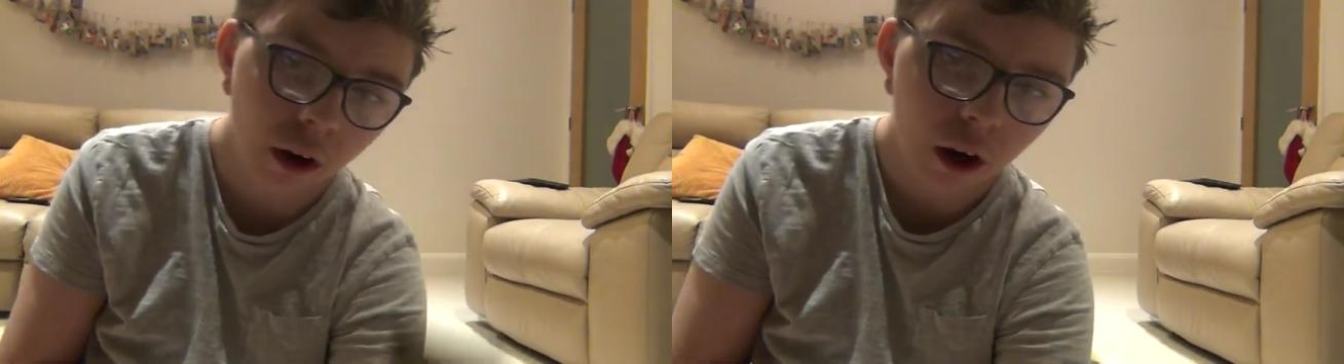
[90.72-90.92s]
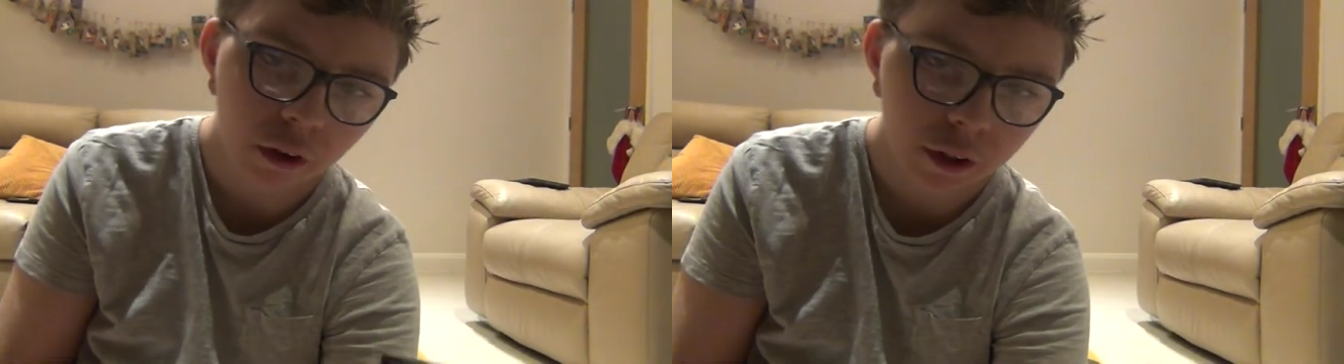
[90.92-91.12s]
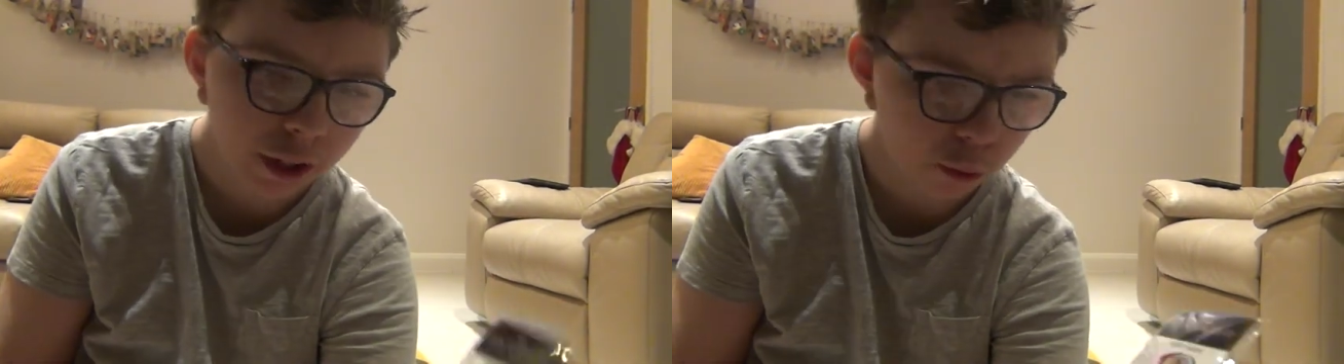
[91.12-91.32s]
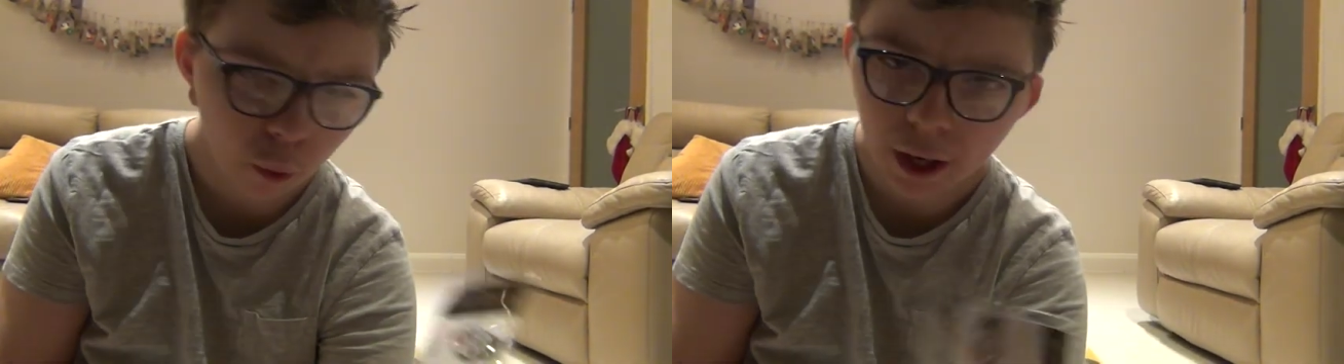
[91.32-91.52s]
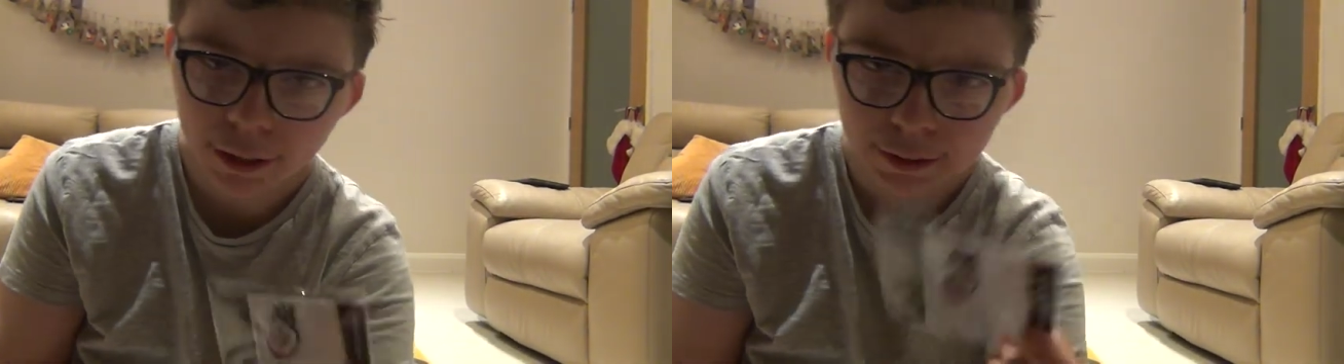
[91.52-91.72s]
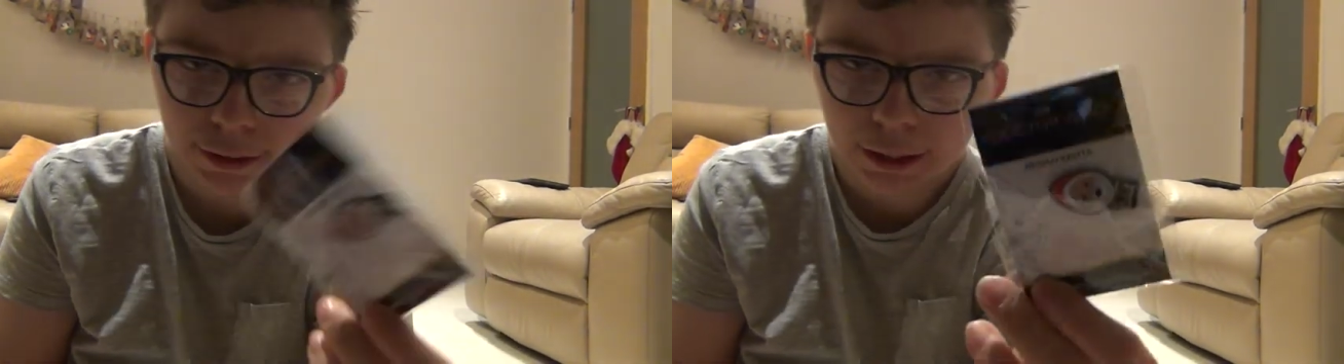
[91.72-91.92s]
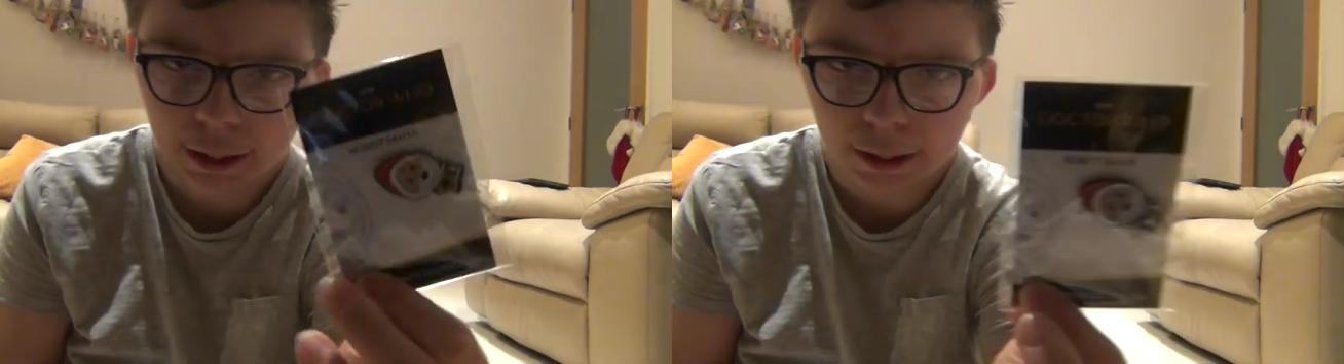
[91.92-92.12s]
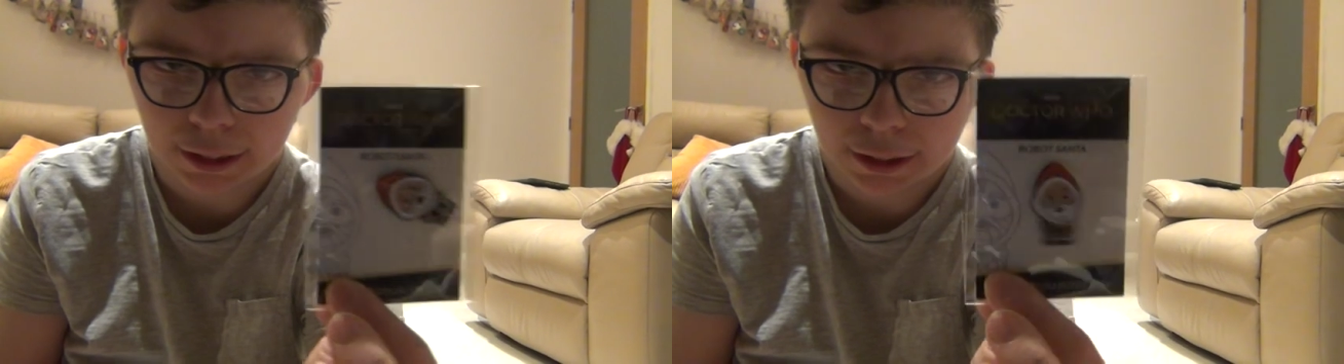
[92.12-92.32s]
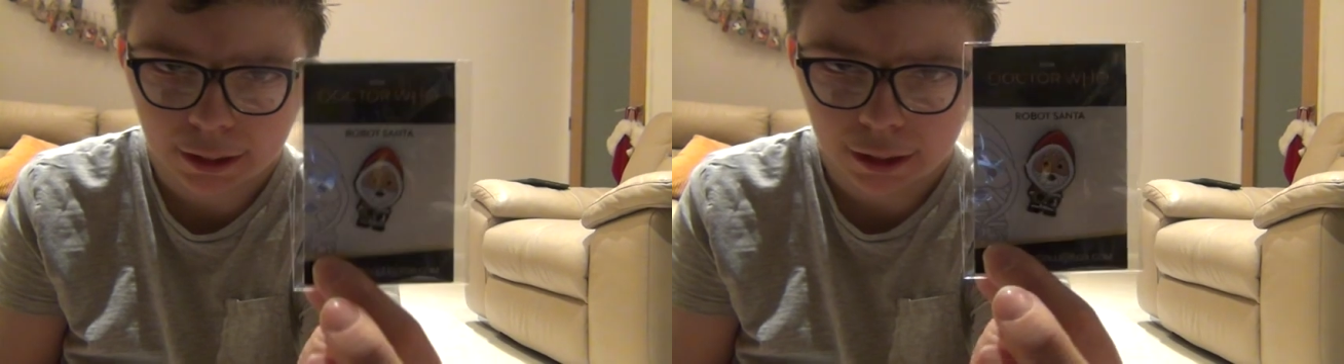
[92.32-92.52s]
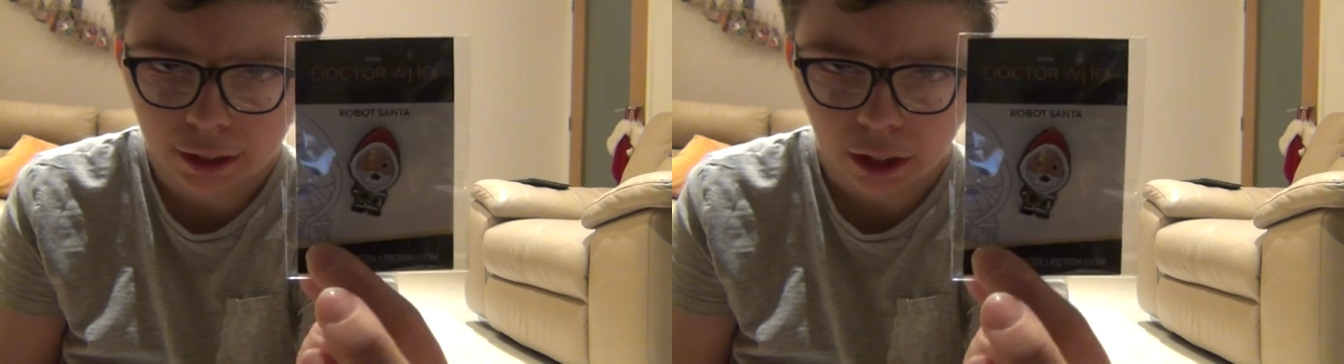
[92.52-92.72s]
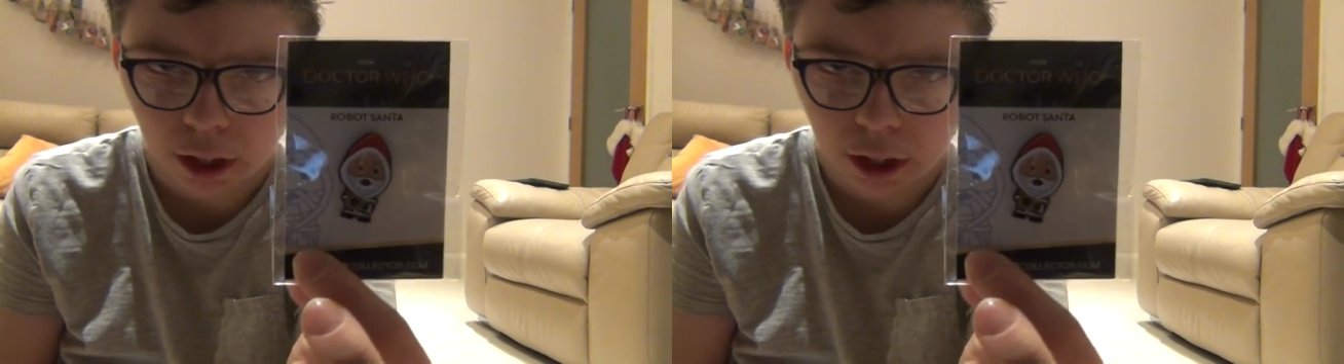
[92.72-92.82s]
are on, it's quite dark.